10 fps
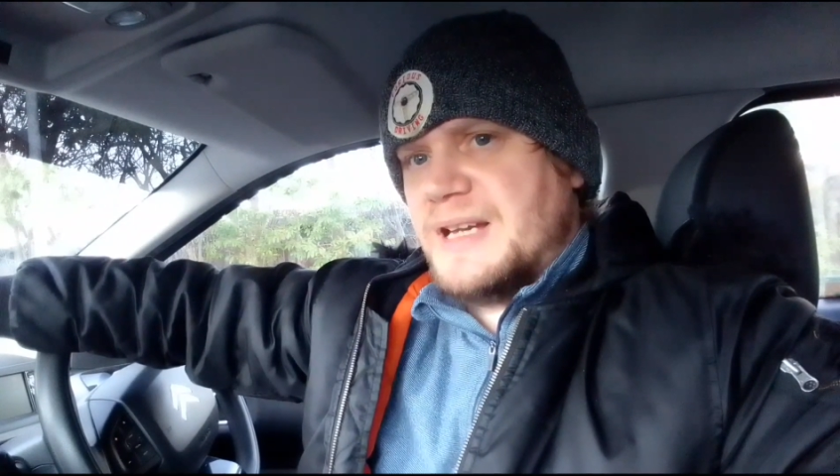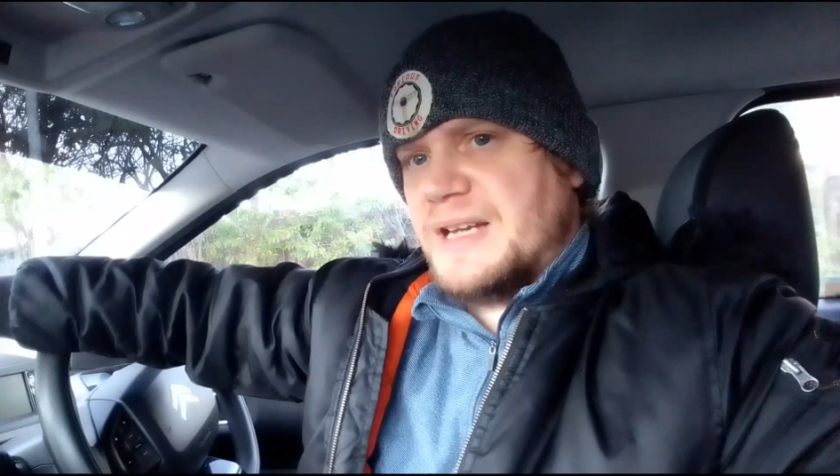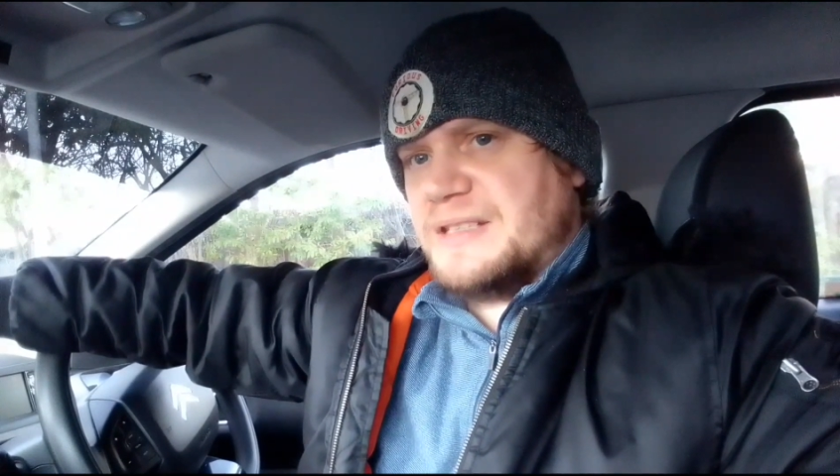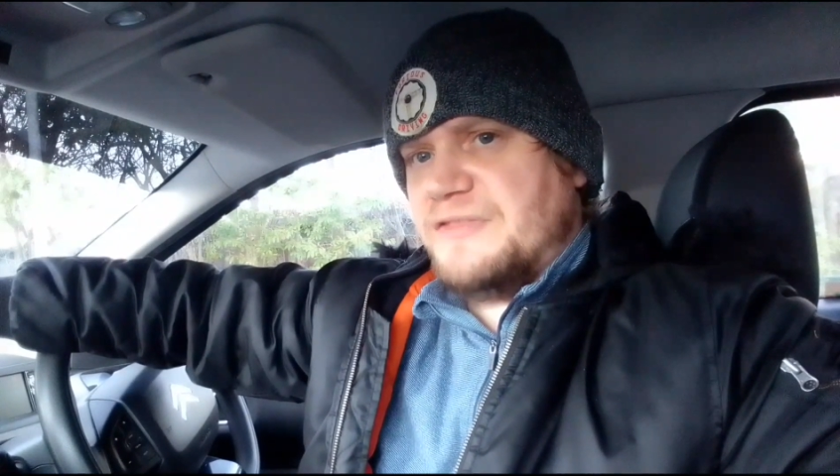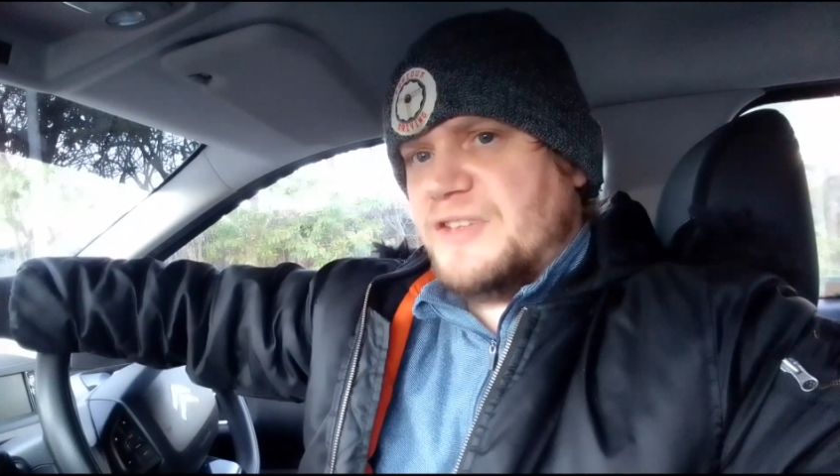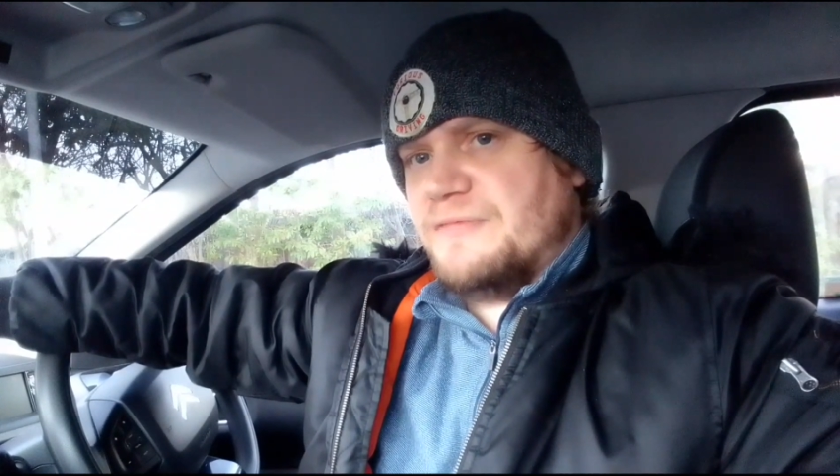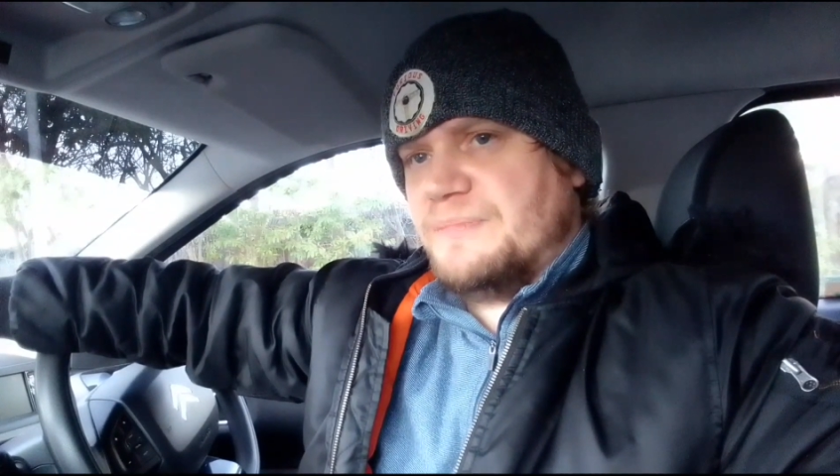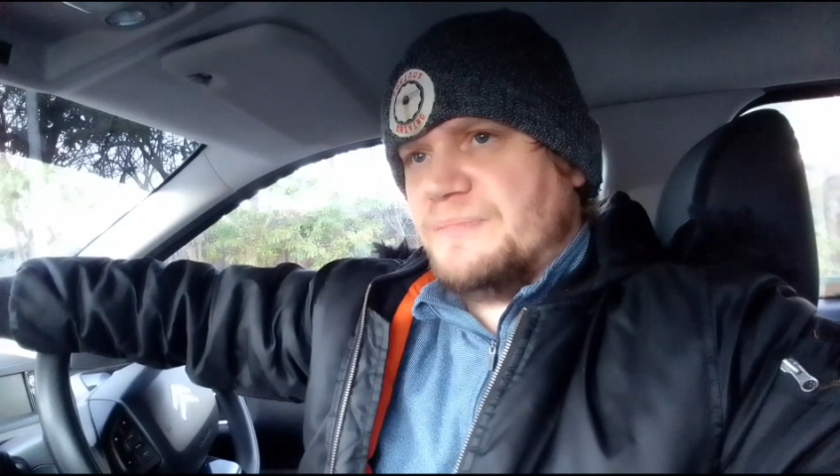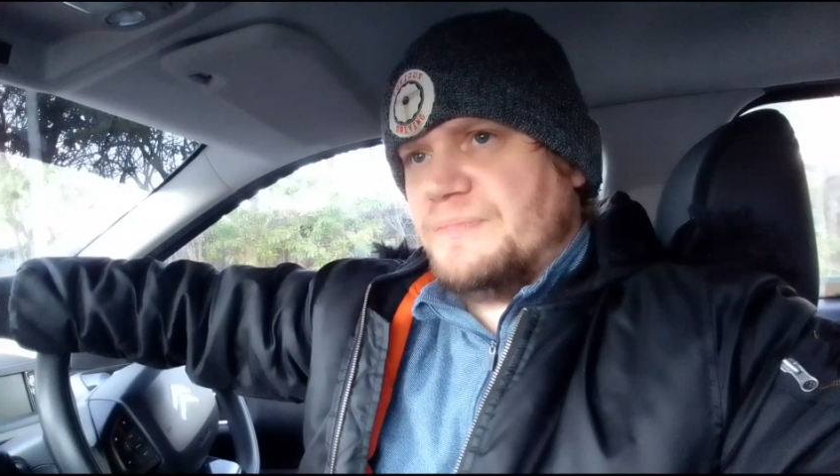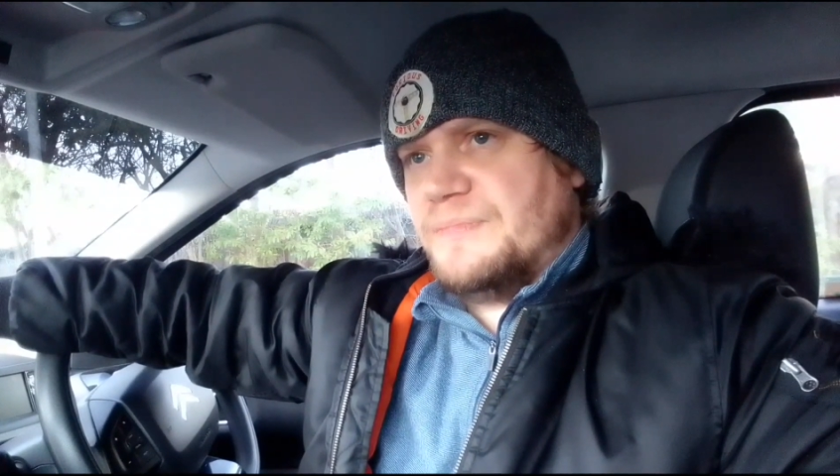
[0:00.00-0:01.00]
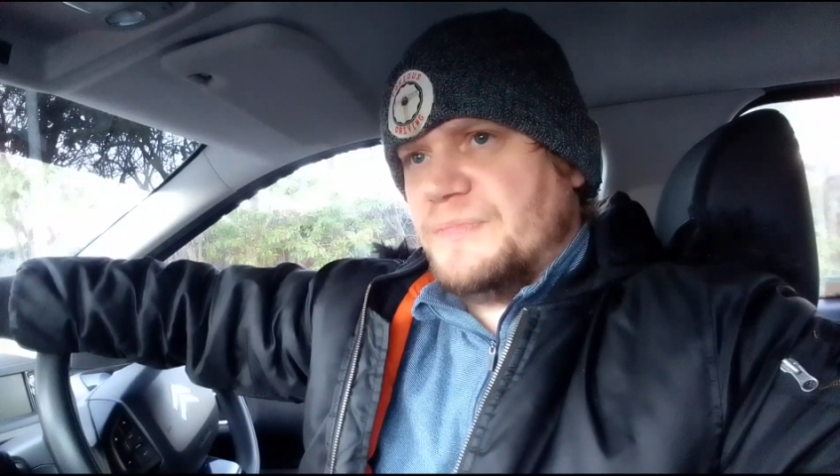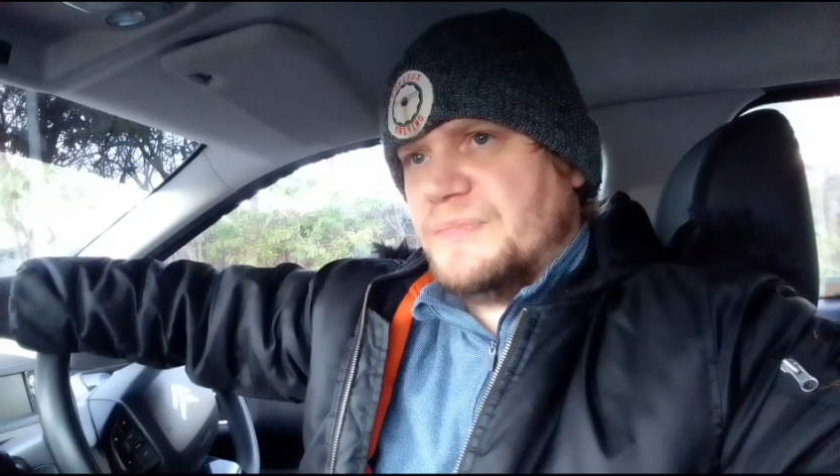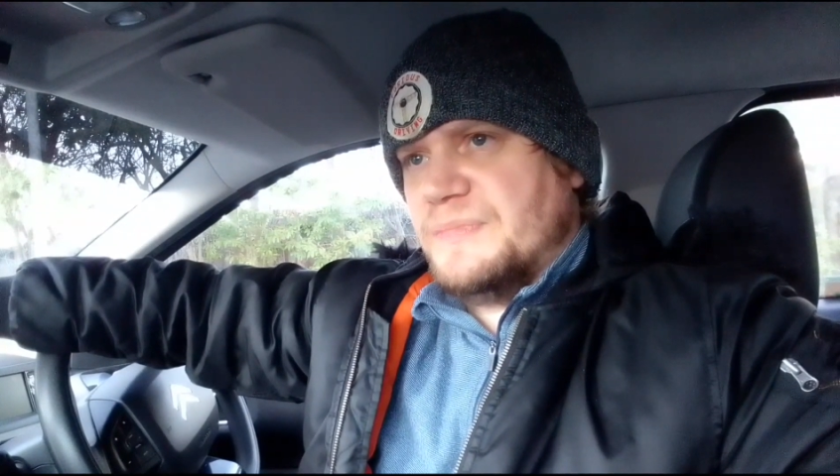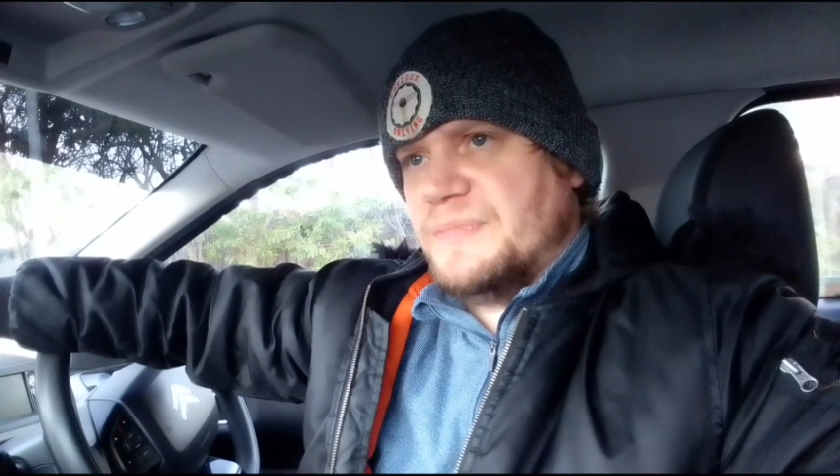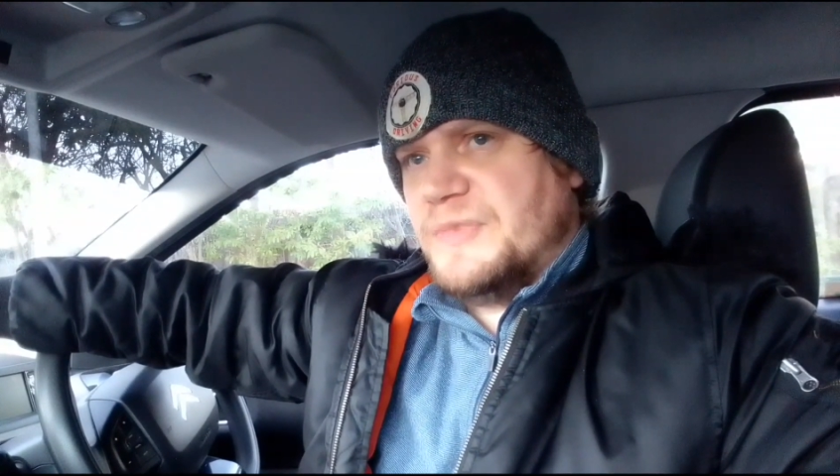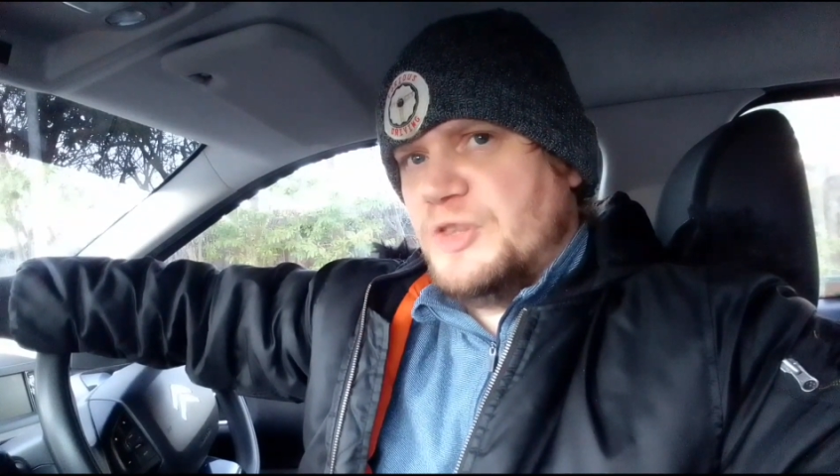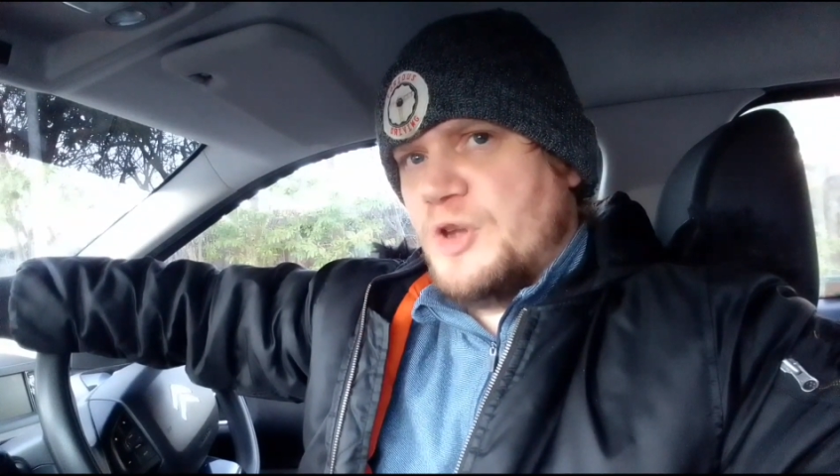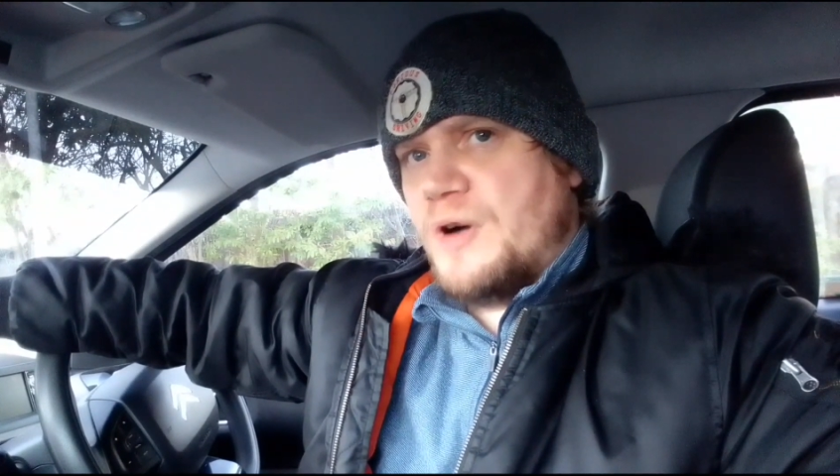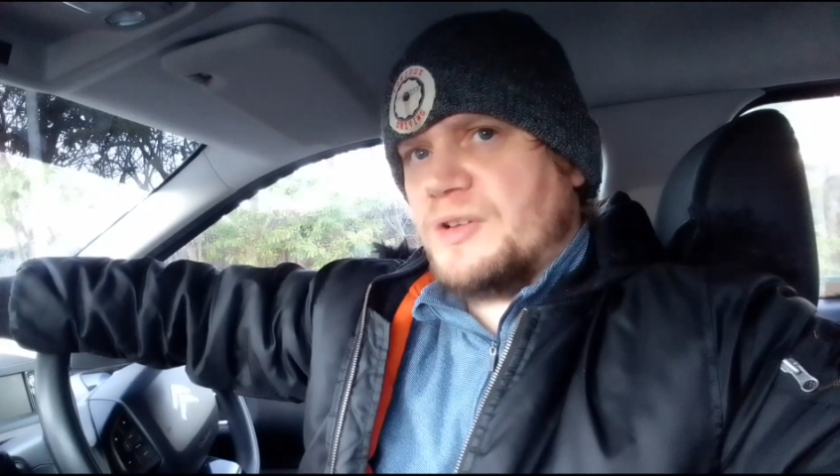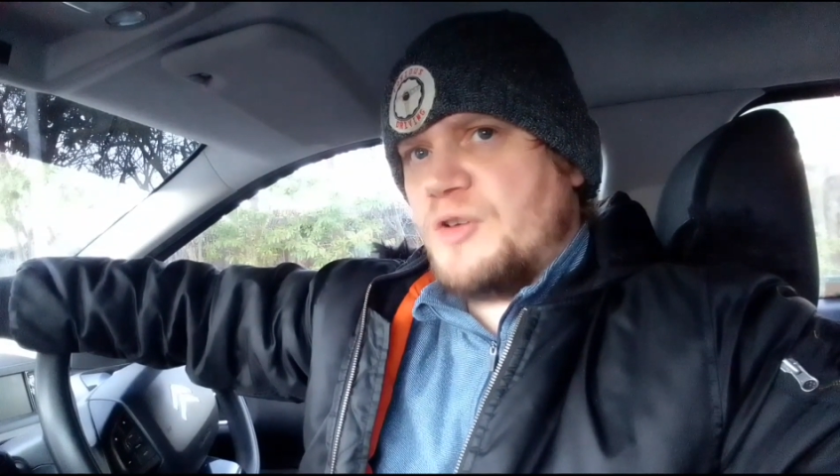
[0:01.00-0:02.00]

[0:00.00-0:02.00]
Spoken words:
as if you've not